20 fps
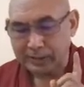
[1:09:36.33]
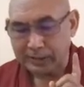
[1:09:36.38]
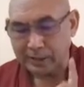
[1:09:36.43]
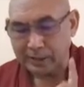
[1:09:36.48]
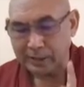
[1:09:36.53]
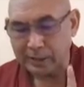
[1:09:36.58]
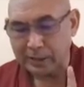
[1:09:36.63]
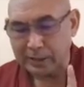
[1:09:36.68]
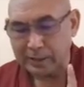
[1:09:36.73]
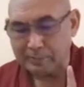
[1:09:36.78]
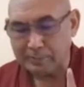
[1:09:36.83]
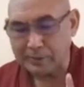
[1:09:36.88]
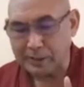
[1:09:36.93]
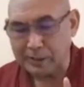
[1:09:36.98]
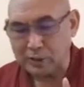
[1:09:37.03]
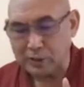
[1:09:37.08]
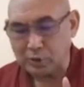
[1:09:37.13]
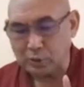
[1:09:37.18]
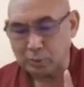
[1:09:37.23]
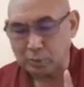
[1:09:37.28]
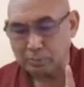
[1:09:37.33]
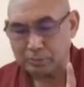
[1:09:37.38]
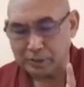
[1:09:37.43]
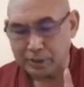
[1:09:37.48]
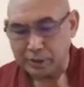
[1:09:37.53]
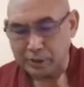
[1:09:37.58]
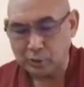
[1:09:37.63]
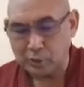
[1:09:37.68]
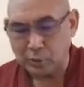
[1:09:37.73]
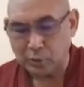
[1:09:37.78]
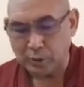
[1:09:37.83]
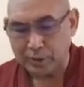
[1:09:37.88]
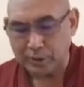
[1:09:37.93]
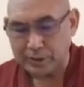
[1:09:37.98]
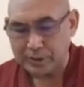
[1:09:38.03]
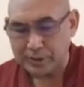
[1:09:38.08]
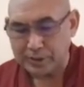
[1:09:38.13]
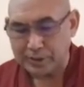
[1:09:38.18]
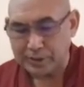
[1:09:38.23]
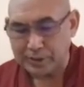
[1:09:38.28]
The absence of this
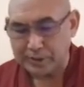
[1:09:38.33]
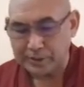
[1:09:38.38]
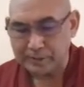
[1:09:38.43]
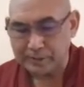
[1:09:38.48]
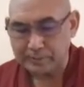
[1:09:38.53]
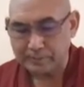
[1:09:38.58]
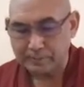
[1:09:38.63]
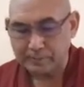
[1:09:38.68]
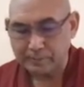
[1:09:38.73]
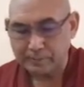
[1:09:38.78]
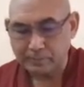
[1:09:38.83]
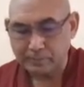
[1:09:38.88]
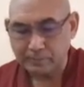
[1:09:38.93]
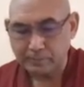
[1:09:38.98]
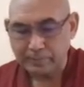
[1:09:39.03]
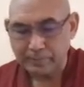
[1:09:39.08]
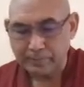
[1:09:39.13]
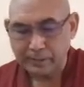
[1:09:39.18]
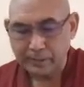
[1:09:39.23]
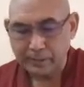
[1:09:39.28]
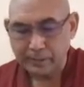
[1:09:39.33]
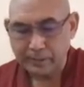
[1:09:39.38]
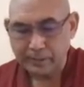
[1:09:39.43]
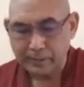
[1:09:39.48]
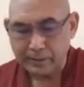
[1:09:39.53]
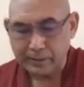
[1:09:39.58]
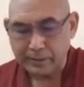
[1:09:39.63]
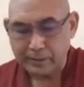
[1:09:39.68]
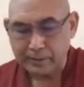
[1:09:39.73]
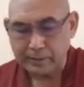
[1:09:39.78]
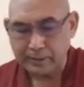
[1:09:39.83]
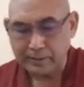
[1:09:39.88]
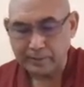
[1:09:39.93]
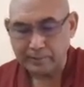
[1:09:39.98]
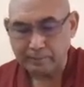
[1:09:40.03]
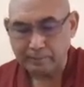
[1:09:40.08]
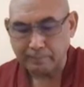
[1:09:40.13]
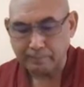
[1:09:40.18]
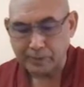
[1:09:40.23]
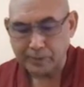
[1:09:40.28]
quality in
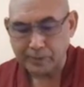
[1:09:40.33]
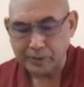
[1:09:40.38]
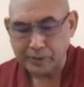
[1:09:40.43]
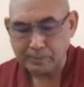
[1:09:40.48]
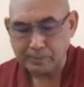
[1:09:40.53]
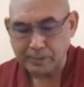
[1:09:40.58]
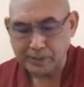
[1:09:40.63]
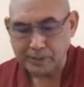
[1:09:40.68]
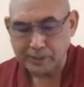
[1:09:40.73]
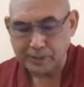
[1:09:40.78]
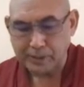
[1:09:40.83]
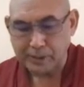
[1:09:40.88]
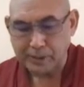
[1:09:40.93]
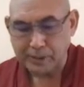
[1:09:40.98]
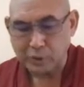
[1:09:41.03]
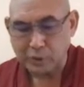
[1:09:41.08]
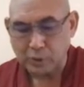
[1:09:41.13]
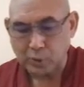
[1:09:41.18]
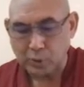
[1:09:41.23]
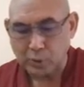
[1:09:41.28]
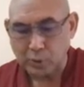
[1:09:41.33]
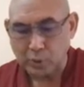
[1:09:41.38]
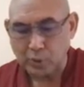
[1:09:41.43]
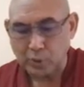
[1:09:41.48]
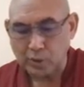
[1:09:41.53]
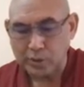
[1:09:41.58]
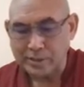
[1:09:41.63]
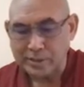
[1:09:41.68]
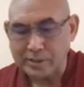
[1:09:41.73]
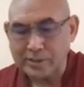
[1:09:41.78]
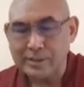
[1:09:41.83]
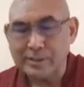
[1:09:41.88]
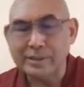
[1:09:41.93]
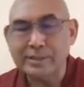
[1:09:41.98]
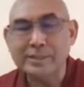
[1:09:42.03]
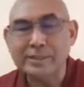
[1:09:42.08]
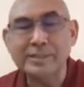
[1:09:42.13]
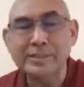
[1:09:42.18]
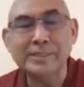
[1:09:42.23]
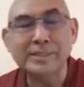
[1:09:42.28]
the person is called
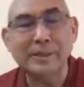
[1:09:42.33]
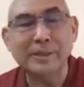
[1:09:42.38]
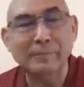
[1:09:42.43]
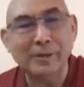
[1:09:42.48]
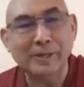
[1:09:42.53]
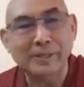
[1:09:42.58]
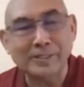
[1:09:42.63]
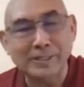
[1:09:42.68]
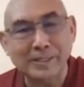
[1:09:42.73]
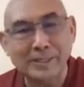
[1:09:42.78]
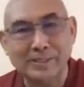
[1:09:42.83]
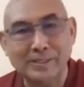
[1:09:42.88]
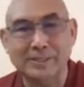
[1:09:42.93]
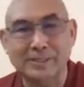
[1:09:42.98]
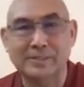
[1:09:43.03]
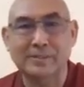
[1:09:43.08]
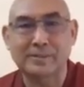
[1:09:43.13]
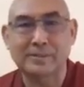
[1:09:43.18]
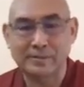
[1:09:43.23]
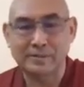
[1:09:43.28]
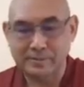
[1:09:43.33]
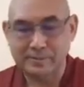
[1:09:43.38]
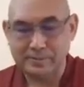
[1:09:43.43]
selflessness.